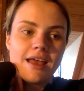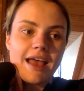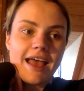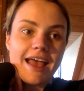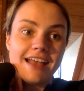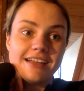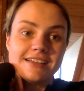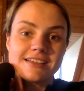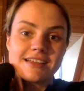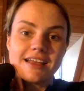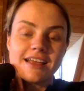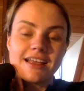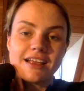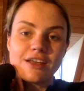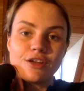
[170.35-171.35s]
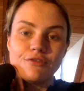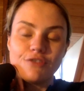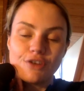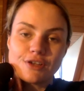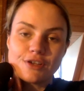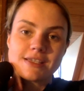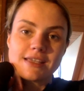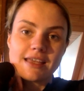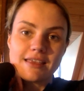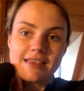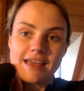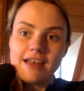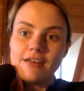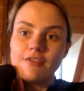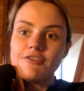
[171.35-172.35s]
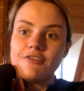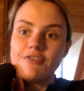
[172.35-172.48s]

and conversely then